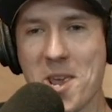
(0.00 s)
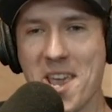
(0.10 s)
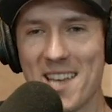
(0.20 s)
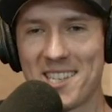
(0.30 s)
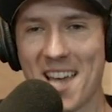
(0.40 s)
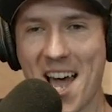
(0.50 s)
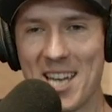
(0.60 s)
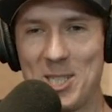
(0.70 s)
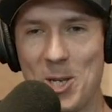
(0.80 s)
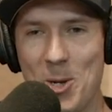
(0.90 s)
yes,
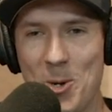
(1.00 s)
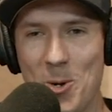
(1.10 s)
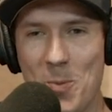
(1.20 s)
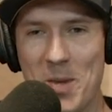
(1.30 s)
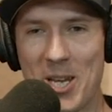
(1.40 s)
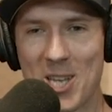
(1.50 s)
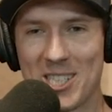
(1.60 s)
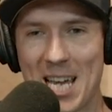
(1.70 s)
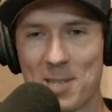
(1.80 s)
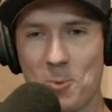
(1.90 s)
I do,
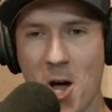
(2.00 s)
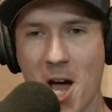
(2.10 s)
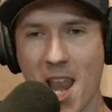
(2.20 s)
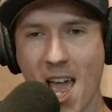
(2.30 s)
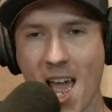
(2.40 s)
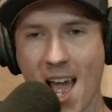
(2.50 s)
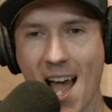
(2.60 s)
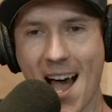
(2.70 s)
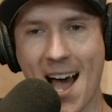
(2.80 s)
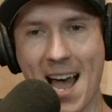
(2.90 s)
because guess what?
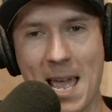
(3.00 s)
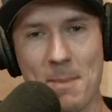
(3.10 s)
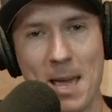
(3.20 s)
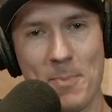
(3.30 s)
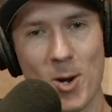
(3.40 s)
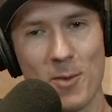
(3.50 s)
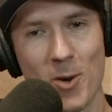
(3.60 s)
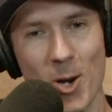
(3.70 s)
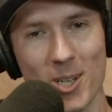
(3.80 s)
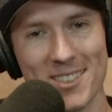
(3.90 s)
I'm a
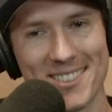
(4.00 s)
pervert.